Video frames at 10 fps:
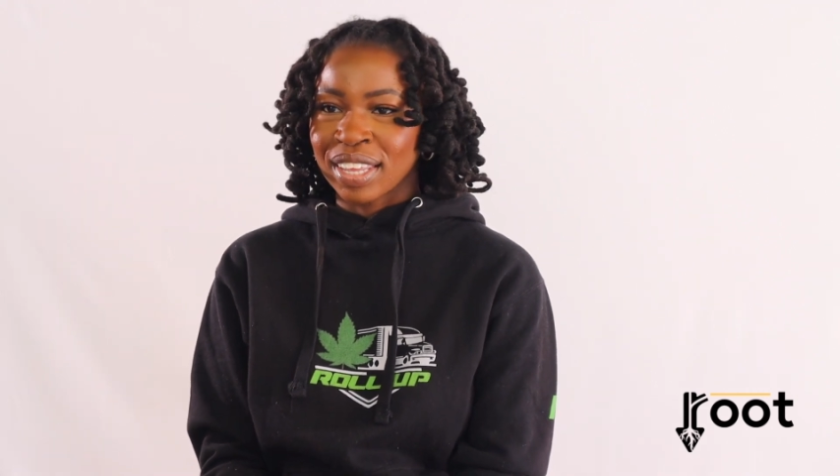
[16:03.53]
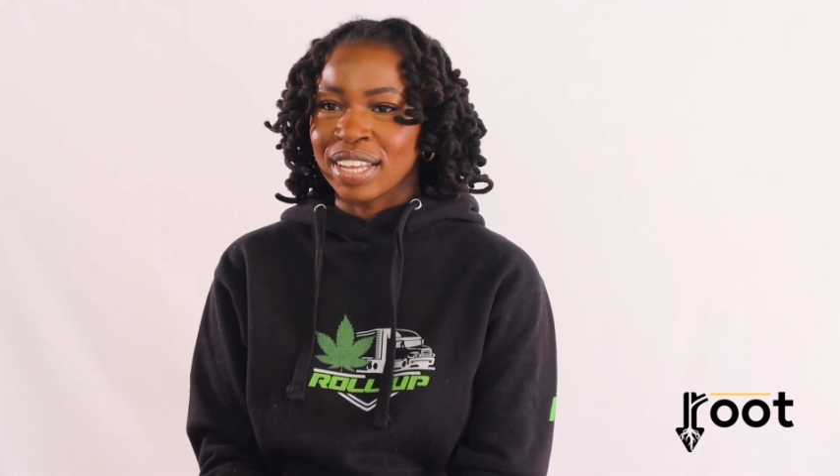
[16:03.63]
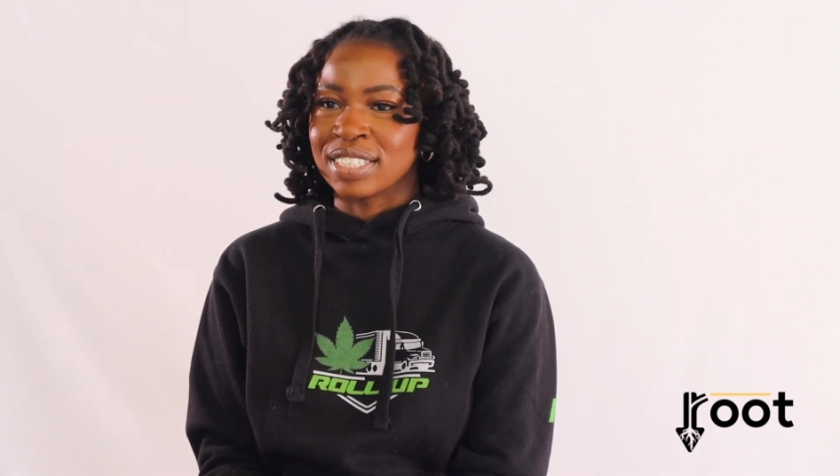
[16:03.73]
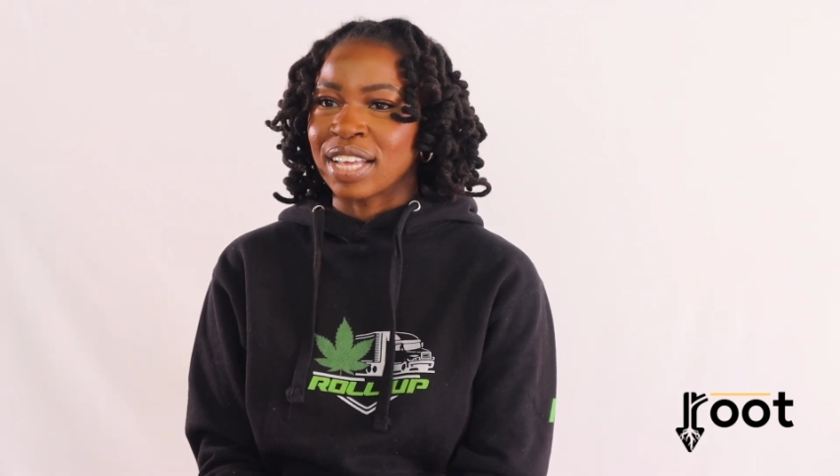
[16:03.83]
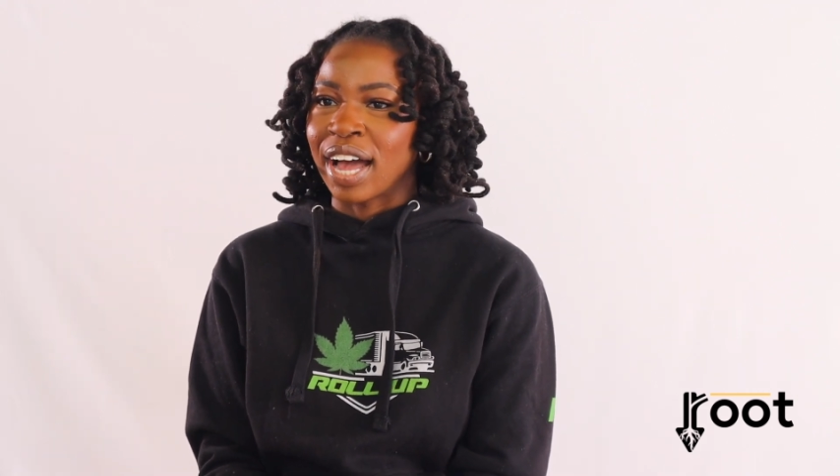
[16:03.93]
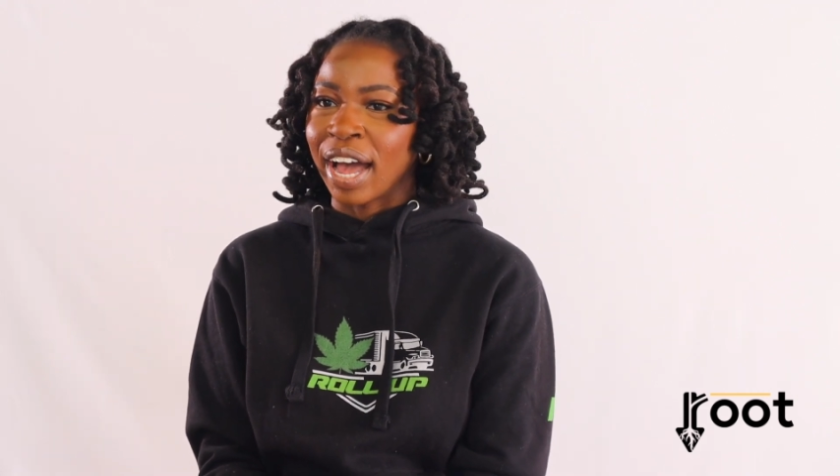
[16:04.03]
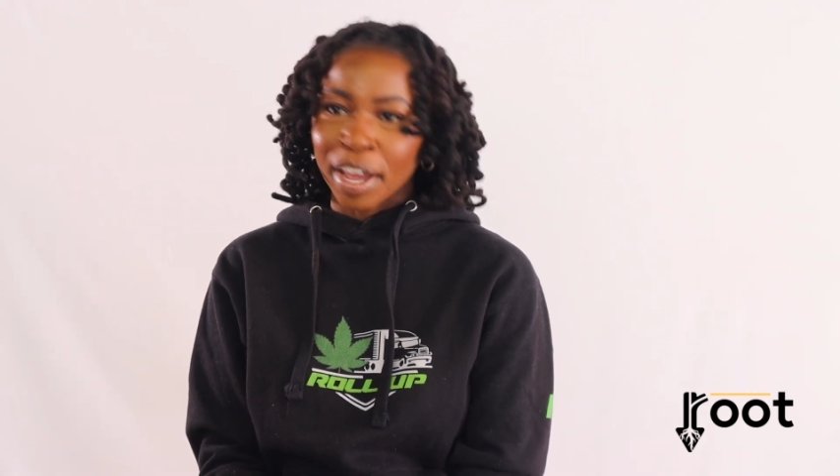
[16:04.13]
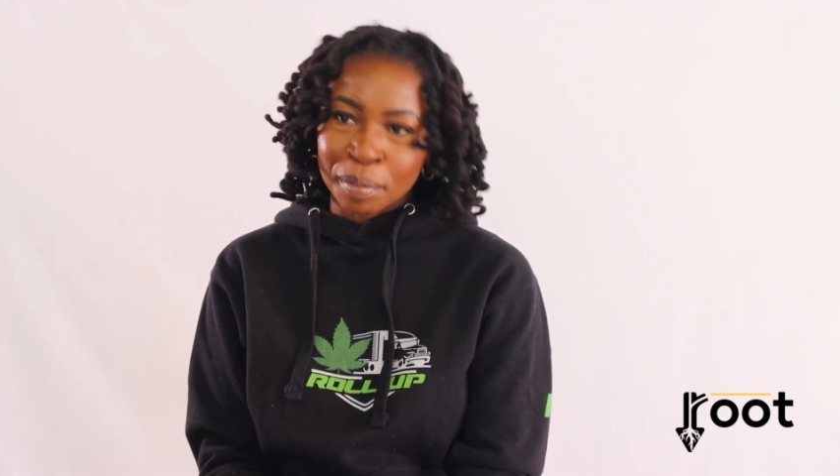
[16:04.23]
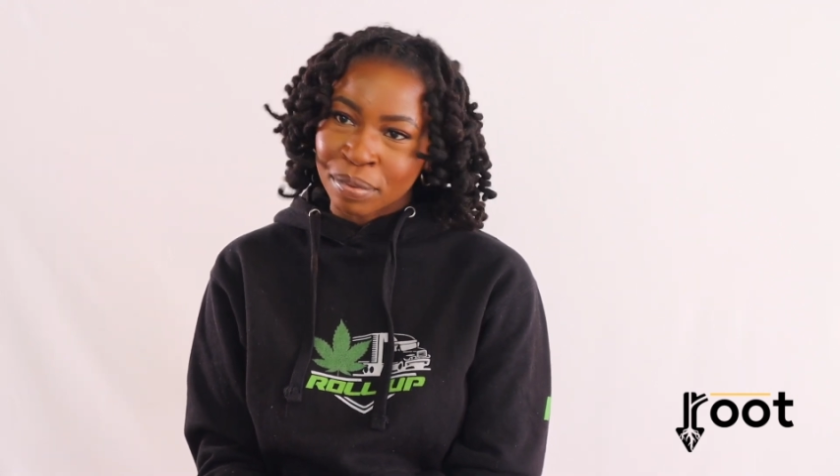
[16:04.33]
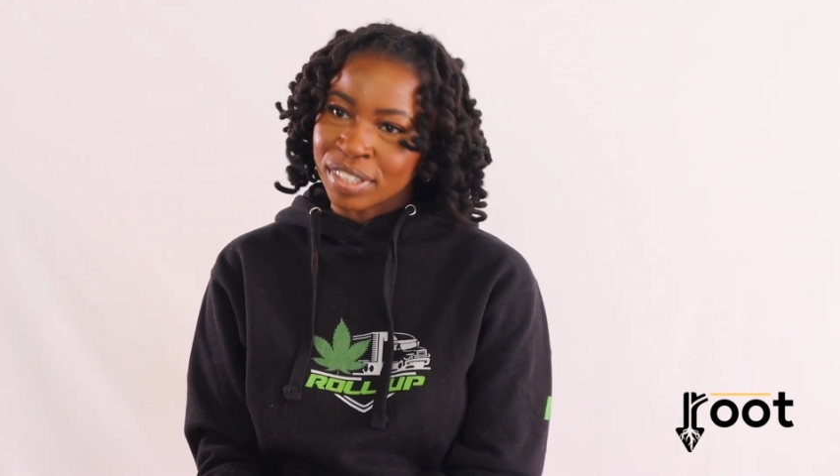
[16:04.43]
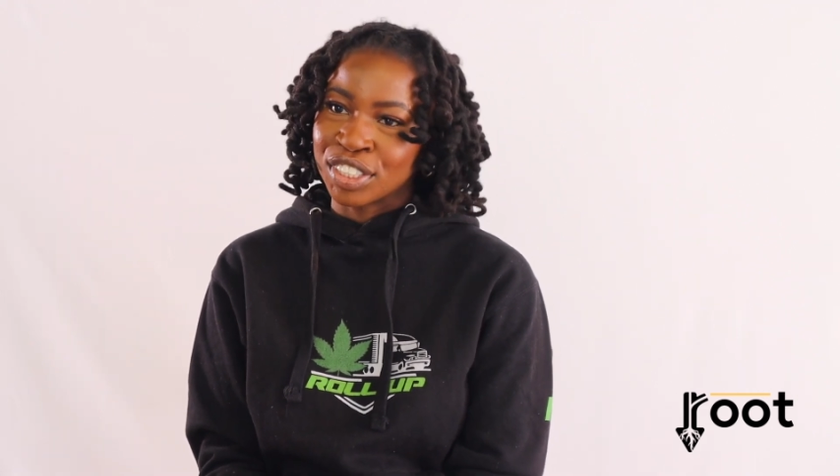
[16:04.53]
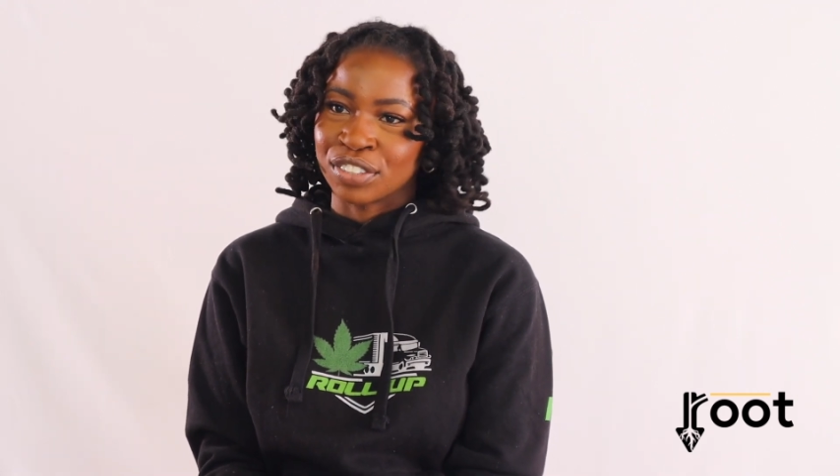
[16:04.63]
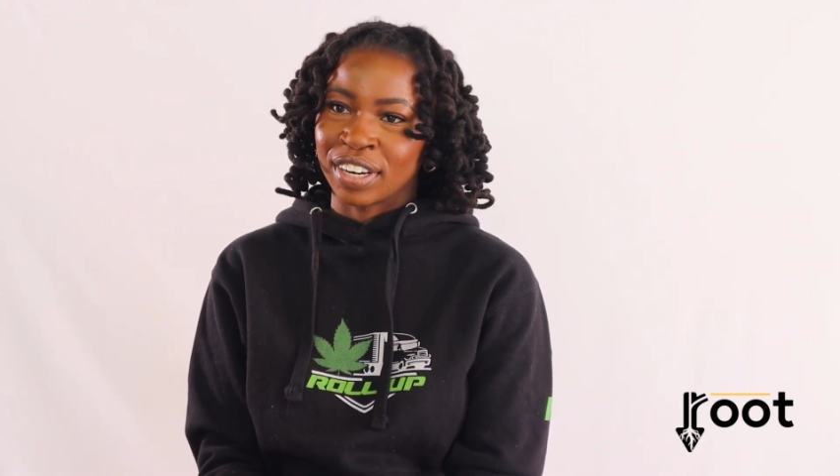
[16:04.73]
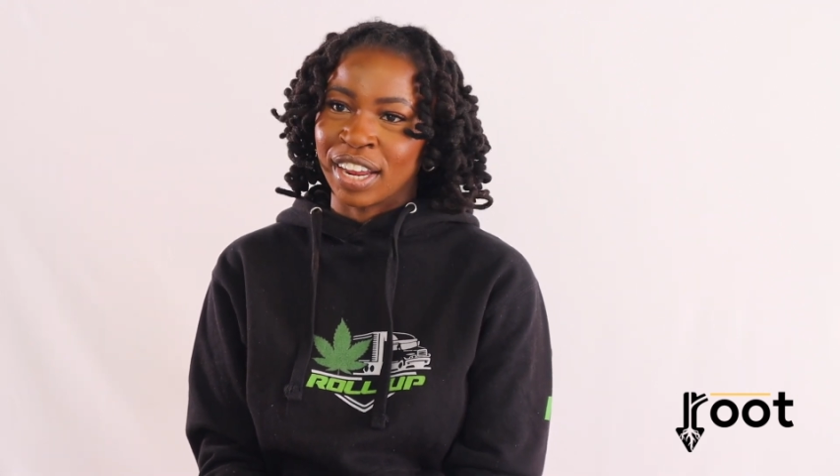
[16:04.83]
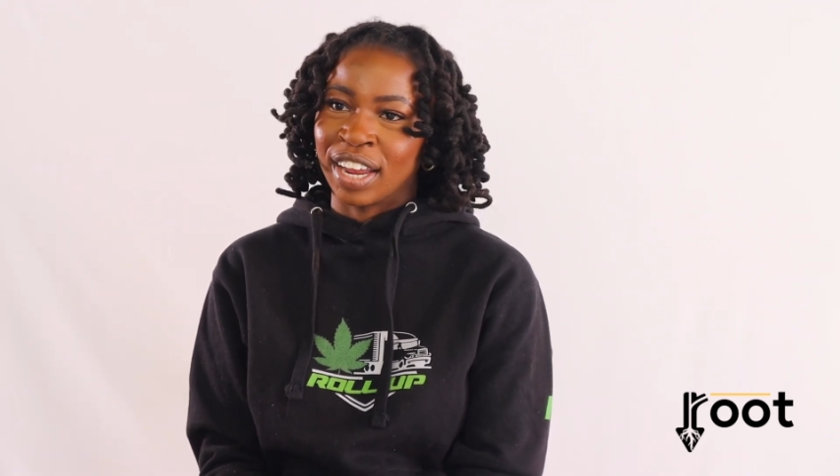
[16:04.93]
It's a hybrid
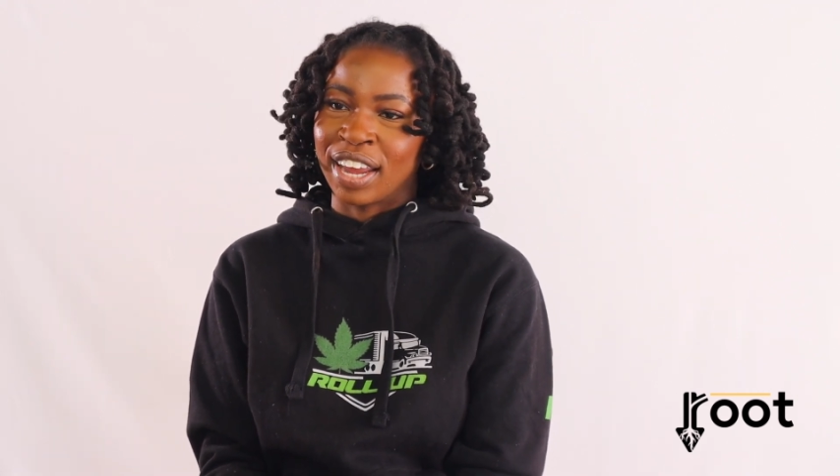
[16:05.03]
strain.